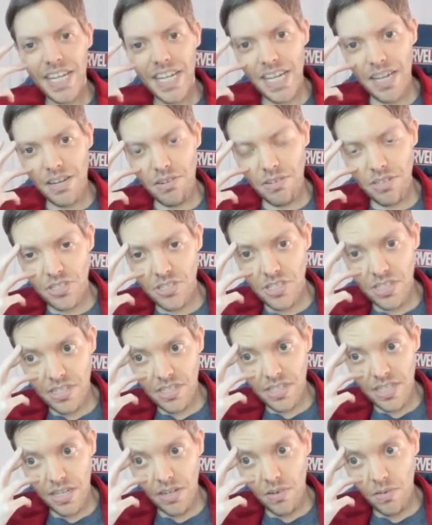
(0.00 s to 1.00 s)
It was
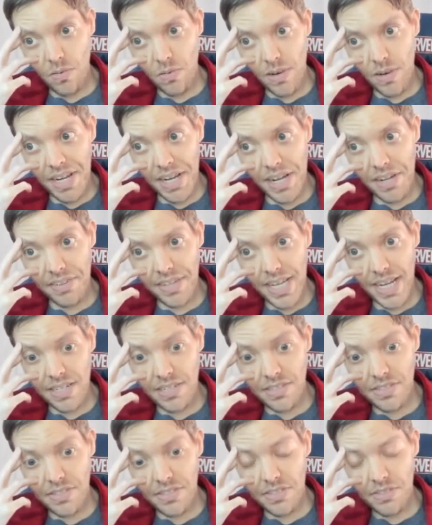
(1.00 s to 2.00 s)
just like, wow,
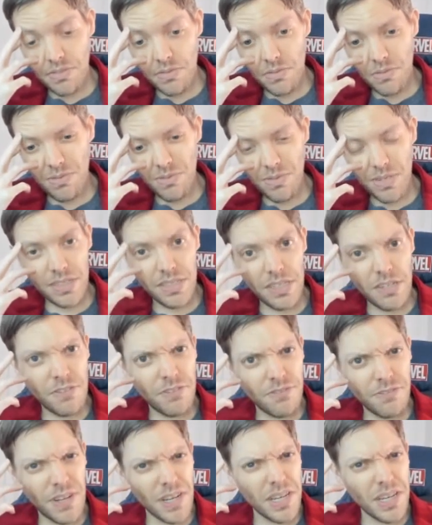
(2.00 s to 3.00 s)
that's really
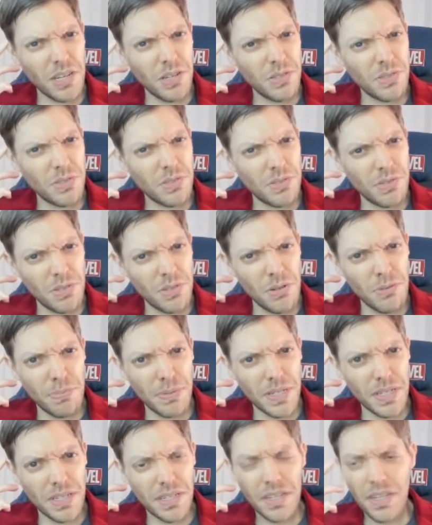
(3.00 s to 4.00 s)
fucking
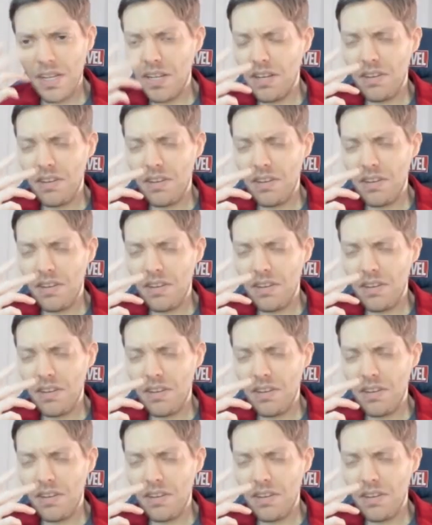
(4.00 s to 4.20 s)
stupid